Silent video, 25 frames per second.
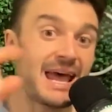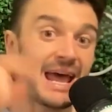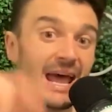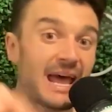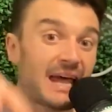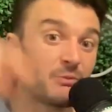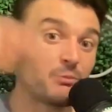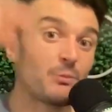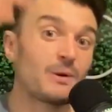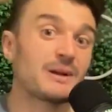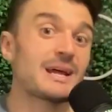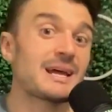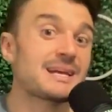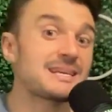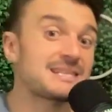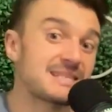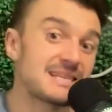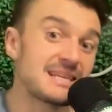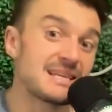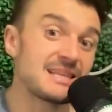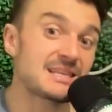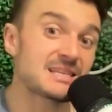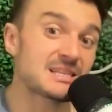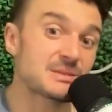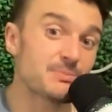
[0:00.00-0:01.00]
And when I
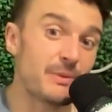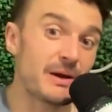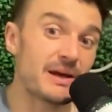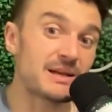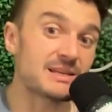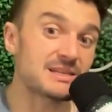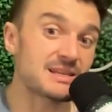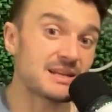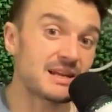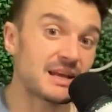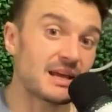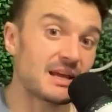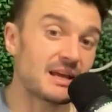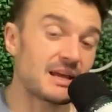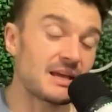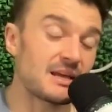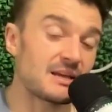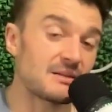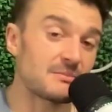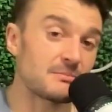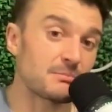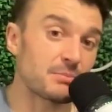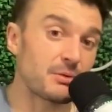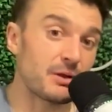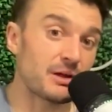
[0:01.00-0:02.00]
see the spikes
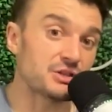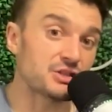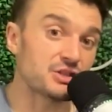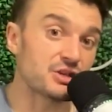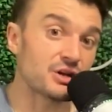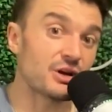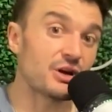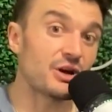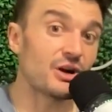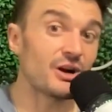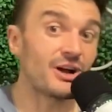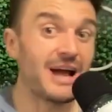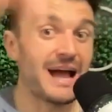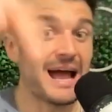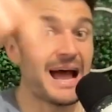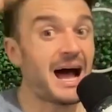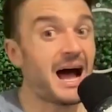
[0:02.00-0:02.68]
in blood sugar,